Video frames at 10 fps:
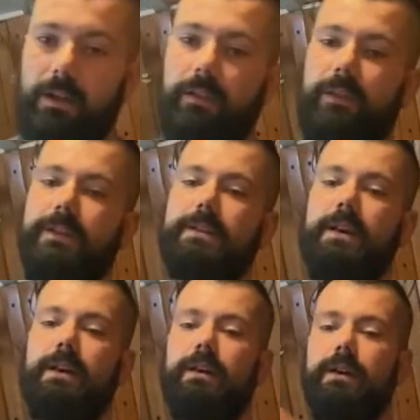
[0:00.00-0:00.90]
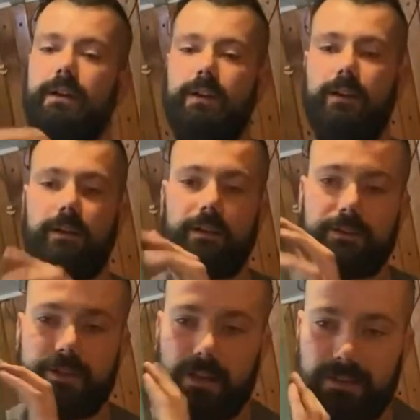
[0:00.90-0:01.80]
this.
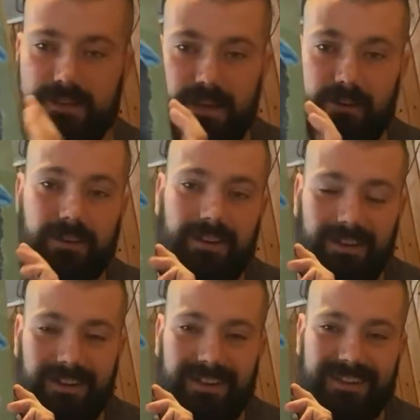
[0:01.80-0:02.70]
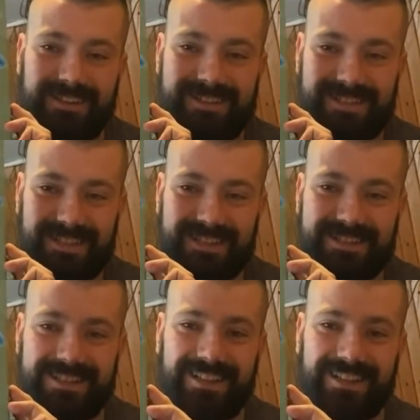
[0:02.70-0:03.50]
Check this out. You see this?